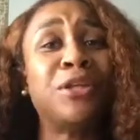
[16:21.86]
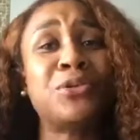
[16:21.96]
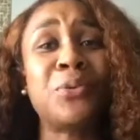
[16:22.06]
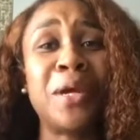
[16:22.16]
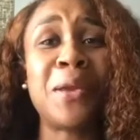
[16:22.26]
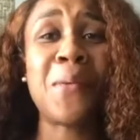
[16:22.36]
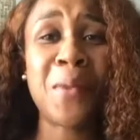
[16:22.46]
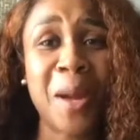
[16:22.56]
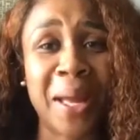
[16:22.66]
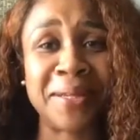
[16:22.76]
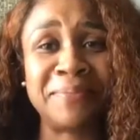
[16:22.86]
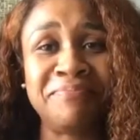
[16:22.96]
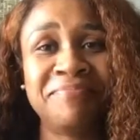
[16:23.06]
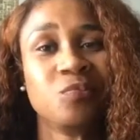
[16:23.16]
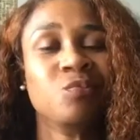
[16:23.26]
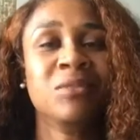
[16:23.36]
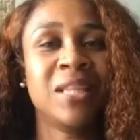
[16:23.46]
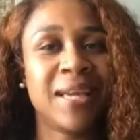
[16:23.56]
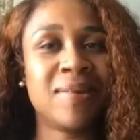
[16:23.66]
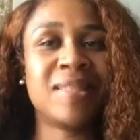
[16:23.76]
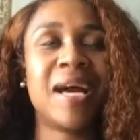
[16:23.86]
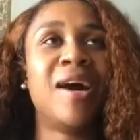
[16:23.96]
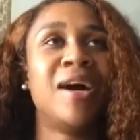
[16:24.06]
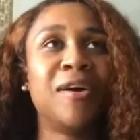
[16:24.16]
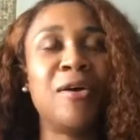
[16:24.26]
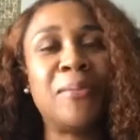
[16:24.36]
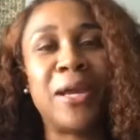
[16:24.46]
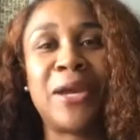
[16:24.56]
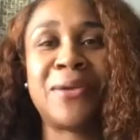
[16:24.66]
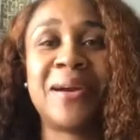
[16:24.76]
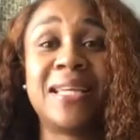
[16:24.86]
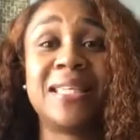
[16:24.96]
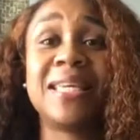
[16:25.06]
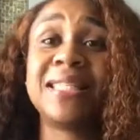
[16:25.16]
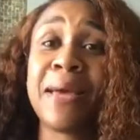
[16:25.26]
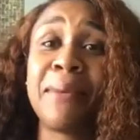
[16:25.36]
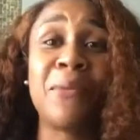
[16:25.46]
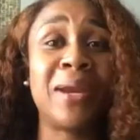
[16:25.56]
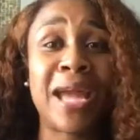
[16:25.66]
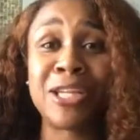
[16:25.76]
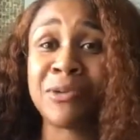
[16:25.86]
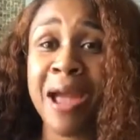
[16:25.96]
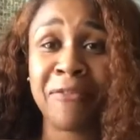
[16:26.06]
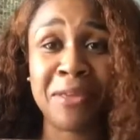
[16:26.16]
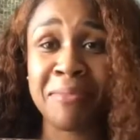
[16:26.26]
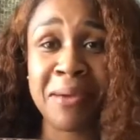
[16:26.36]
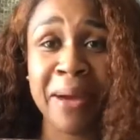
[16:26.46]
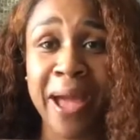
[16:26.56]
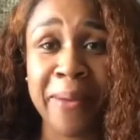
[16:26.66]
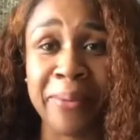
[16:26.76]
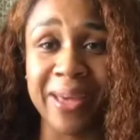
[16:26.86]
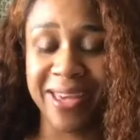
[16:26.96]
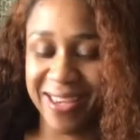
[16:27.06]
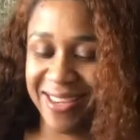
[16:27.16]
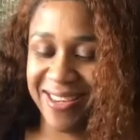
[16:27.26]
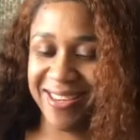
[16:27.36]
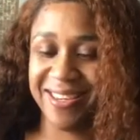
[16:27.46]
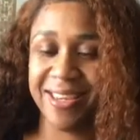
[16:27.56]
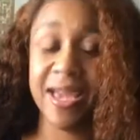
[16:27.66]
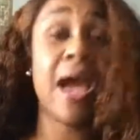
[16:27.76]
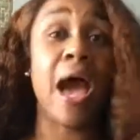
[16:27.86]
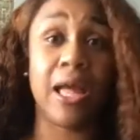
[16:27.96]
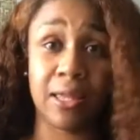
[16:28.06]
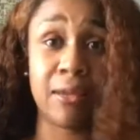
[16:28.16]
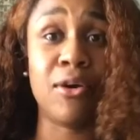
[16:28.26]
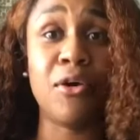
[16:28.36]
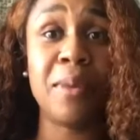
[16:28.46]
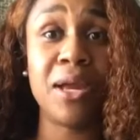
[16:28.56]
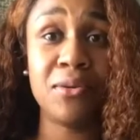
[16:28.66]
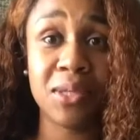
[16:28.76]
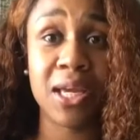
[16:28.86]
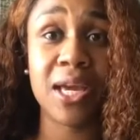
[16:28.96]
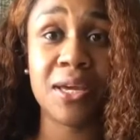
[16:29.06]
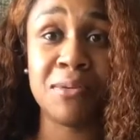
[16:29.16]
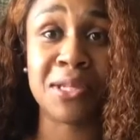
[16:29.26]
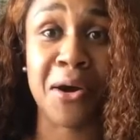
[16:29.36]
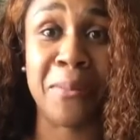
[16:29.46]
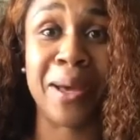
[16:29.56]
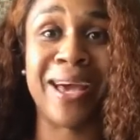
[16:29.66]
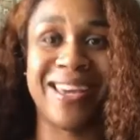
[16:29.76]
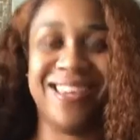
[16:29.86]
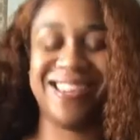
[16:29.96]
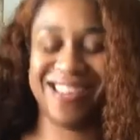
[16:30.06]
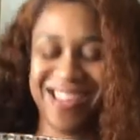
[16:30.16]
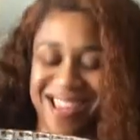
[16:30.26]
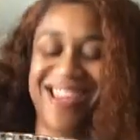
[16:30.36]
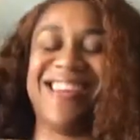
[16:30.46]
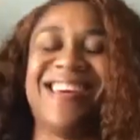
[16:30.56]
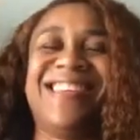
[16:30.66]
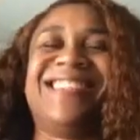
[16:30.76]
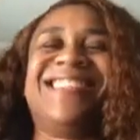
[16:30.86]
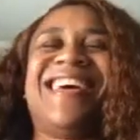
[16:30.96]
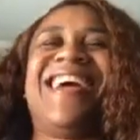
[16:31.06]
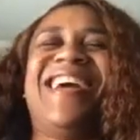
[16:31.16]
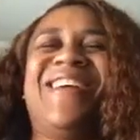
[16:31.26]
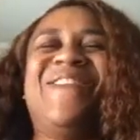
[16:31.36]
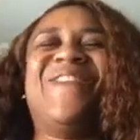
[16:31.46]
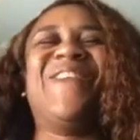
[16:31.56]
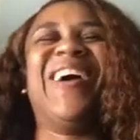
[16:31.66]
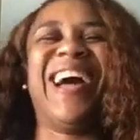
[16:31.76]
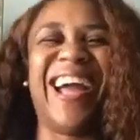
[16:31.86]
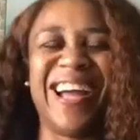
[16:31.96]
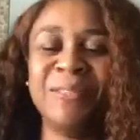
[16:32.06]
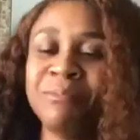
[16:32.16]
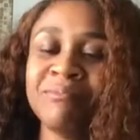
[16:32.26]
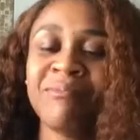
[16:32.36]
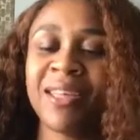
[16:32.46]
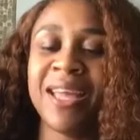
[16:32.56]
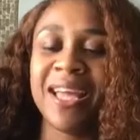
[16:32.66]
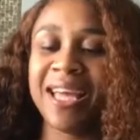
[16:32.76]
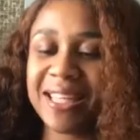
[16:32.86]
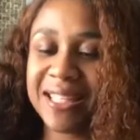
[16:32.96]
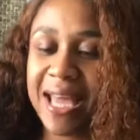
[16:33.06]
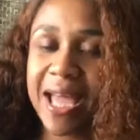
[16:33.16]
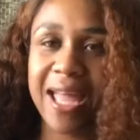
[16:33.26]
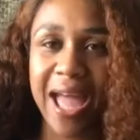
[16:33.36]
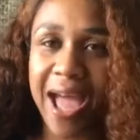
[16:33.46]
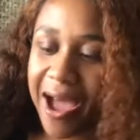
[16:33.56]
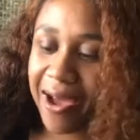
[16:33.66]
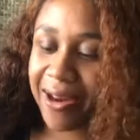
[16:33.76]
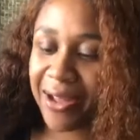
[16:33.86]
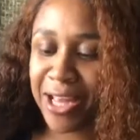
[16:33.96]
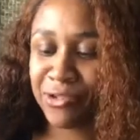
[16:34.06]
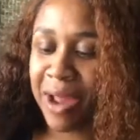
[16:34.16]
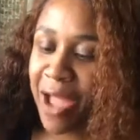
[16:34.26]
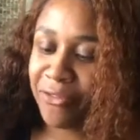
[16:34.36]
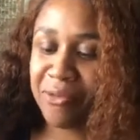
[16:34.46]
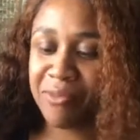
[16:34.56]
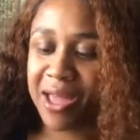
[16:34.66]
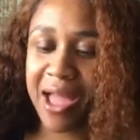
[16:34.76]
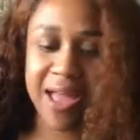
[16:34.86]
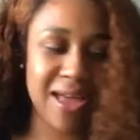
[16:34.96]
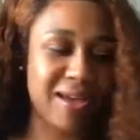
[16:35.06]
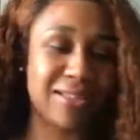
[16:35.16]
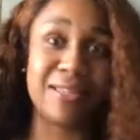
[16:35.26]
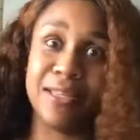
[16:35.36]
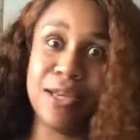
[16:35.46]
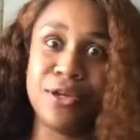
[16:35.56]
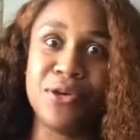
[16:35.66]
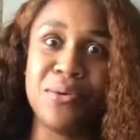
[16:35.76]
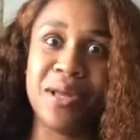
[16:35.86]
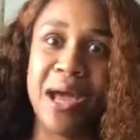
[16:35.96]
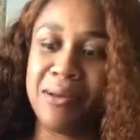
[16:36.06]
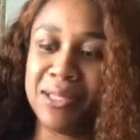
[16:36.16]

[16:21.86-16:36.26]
21. He was like, oh, the old man crazy. He said, but when they drafted me, baby, I thought the old man knew what the hell he was talking about. I said, what? He said, yeah, they drafted me and him. He knew what